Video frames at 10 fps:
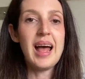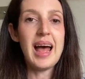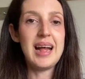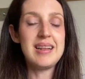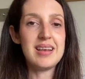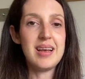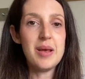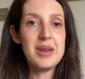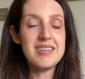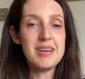And
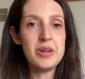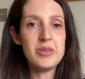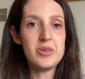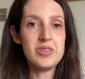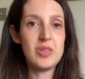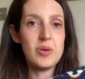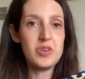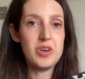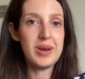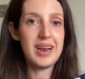initially my daughter thought
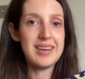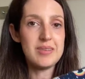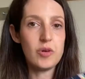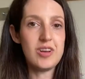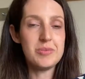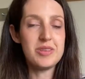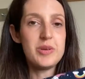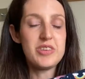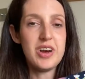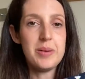she would like some Christmas
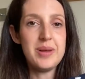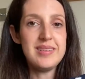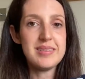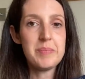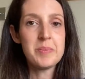pyjamas.